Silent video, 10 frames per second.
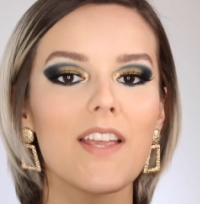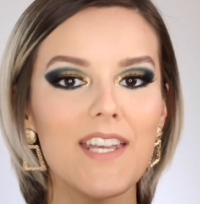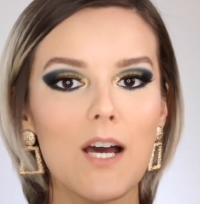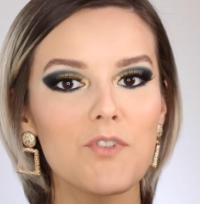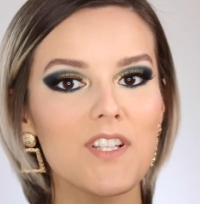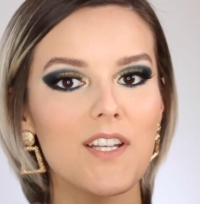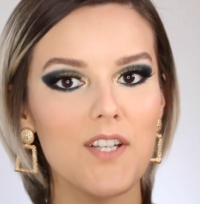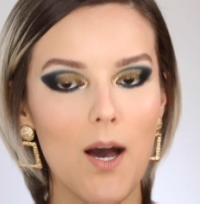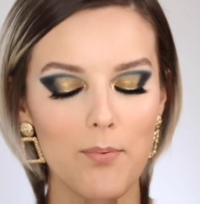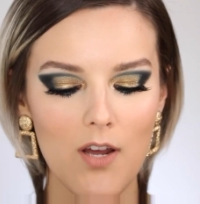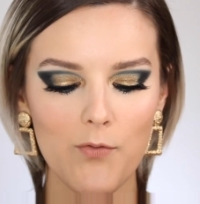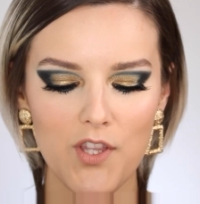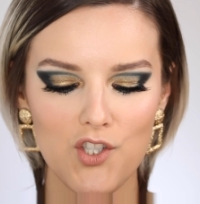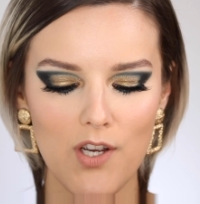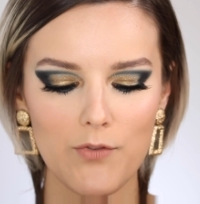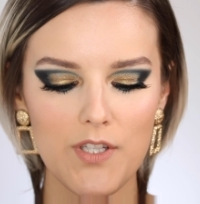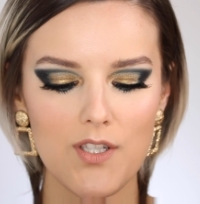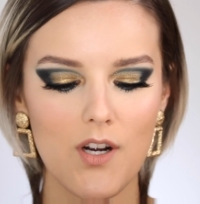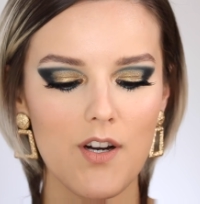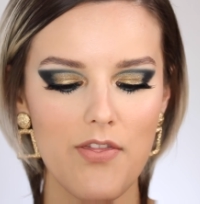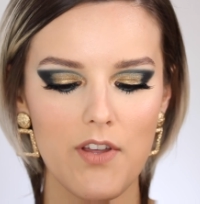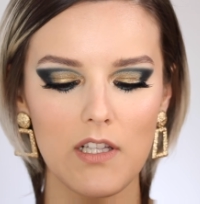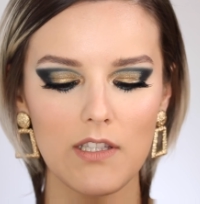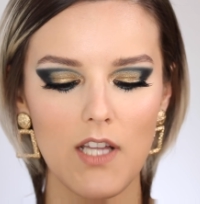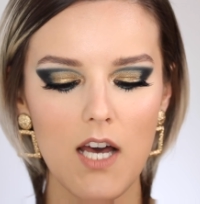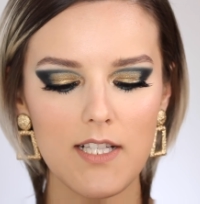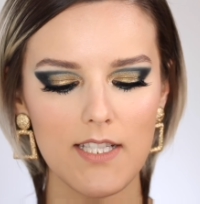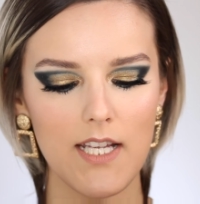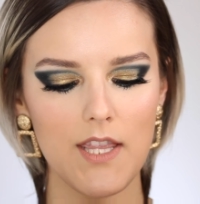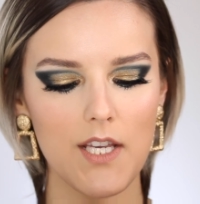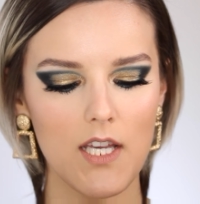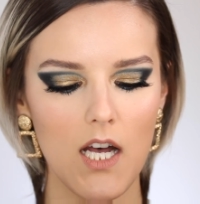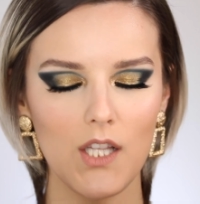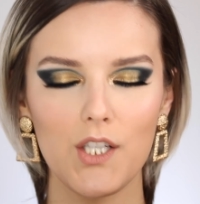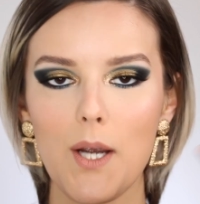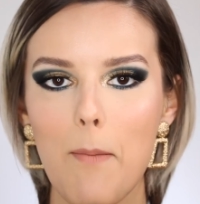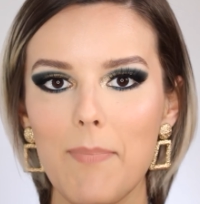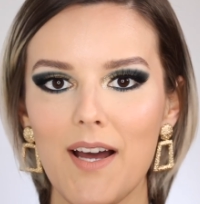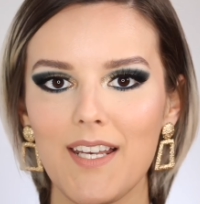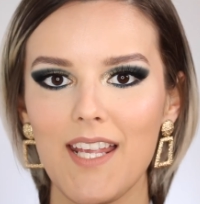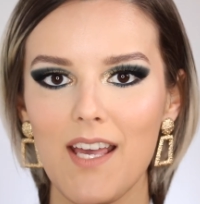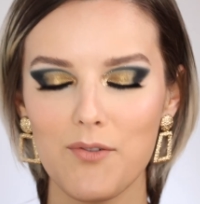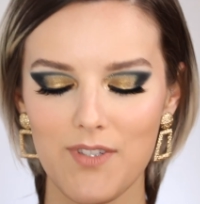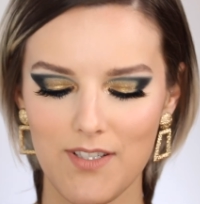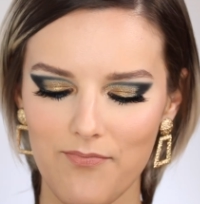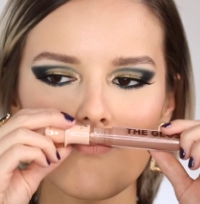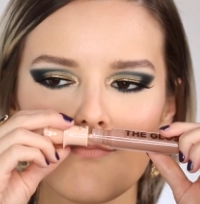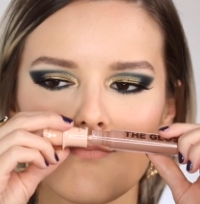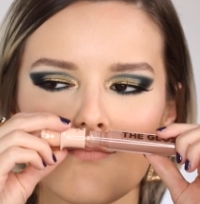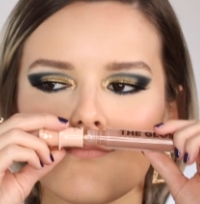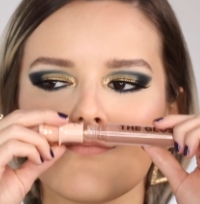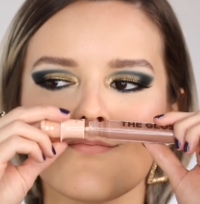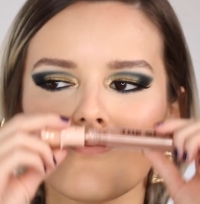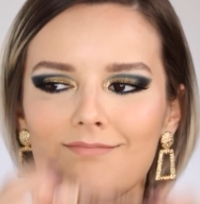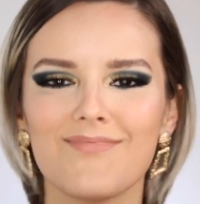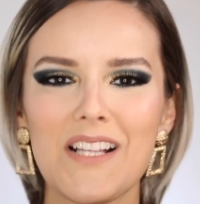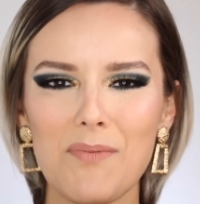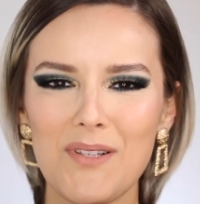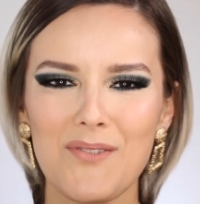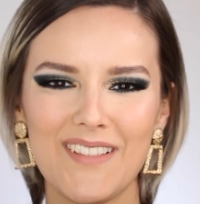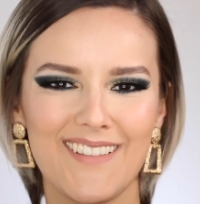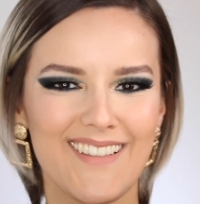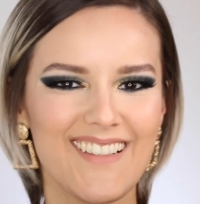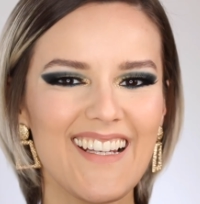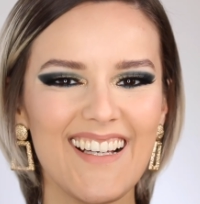Now I'm just gonna top it off with a Jeffree Star The Gloss in the color Body Count. It smells really good.